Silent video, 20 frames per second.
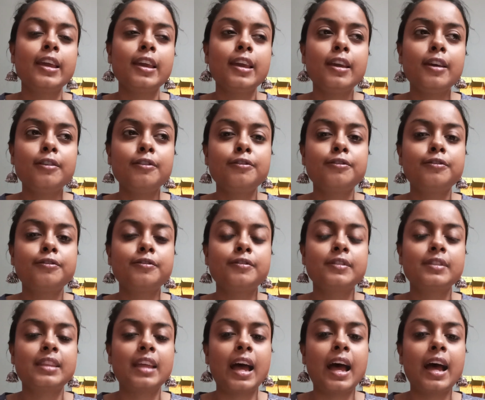if
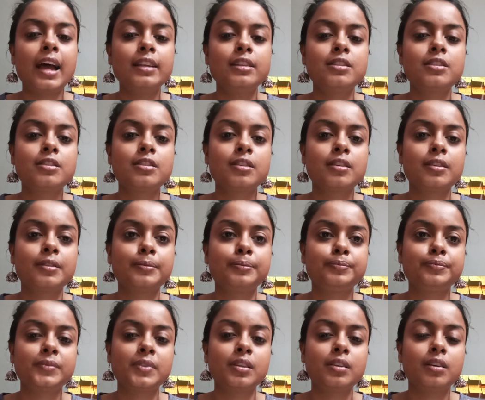that
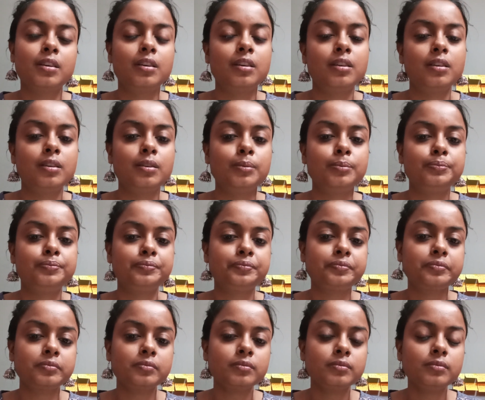uh,
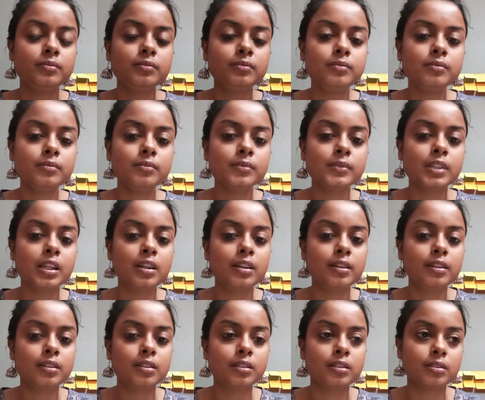
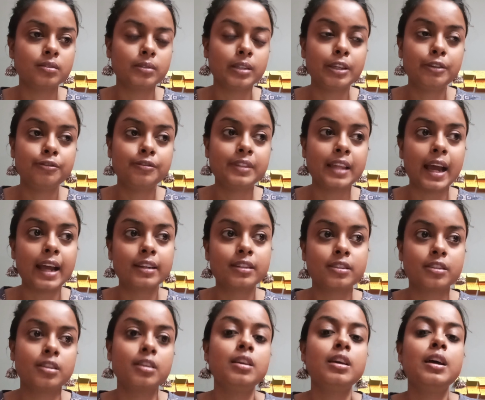if
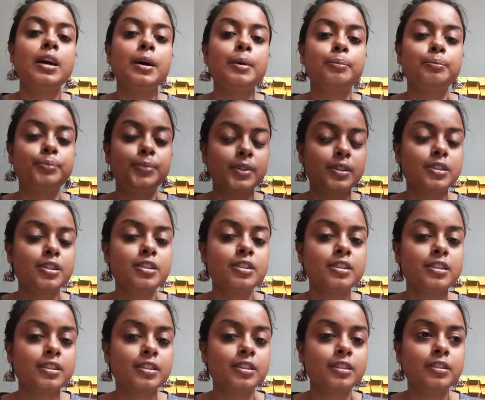that
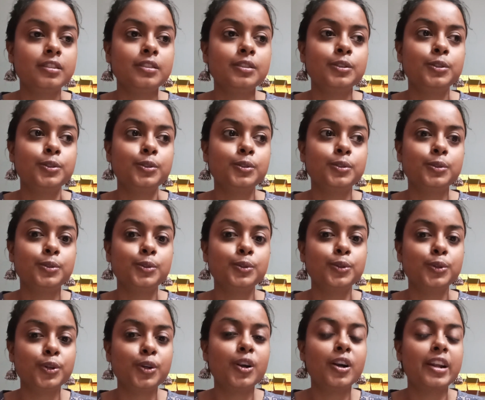person
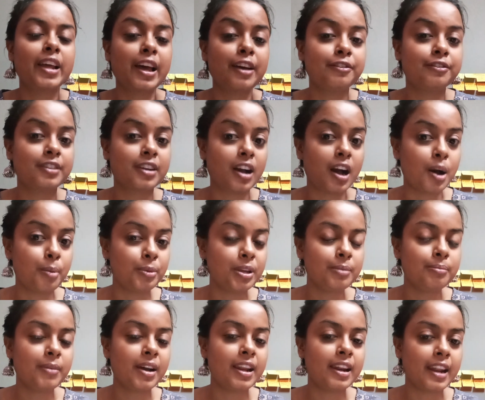would not have come
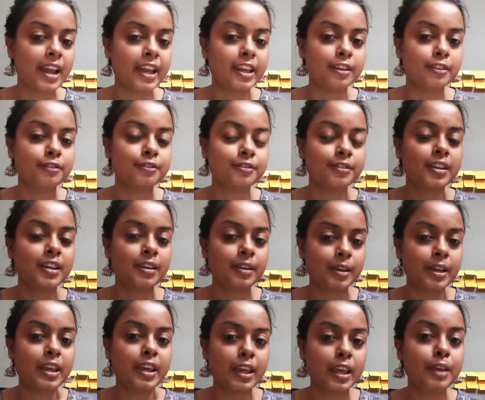in my life,
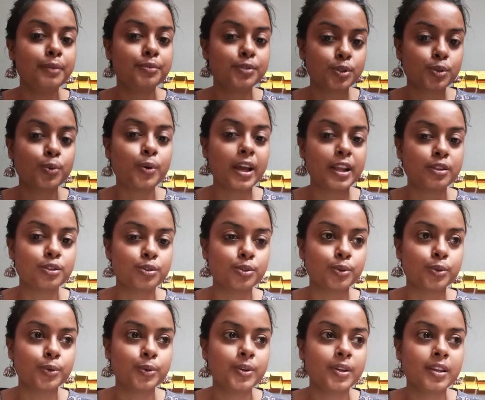if so and
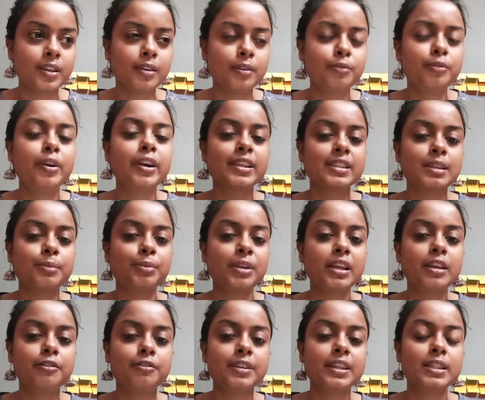so, for example,
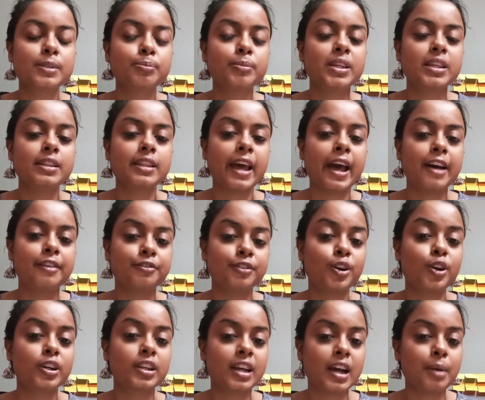if Smith have
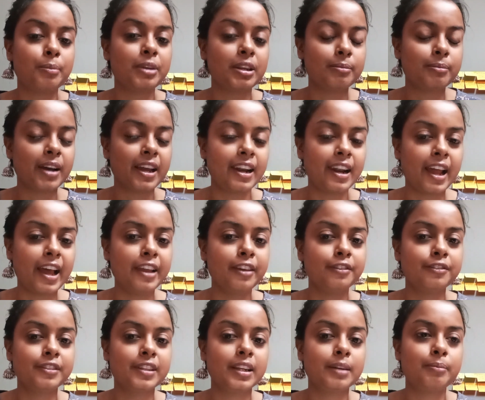not come in my
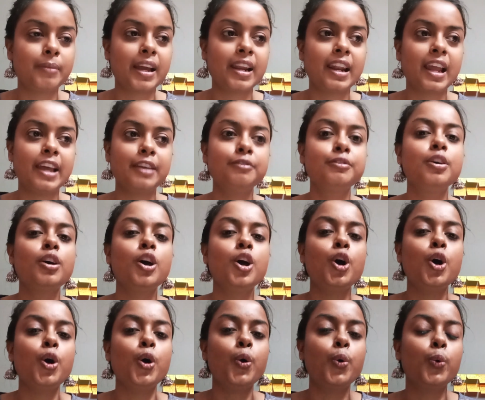life, then my life
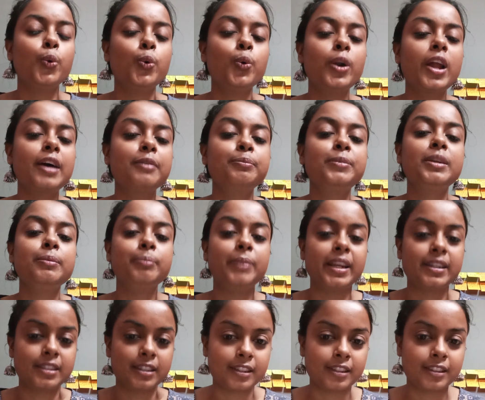could have been
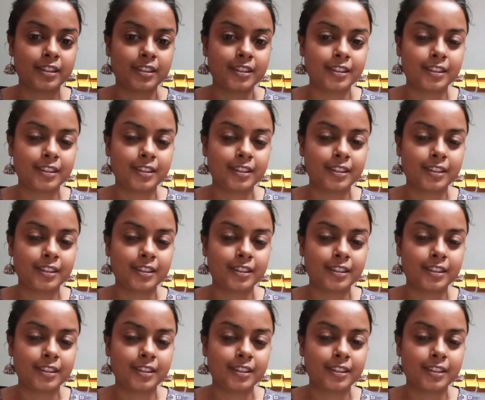better.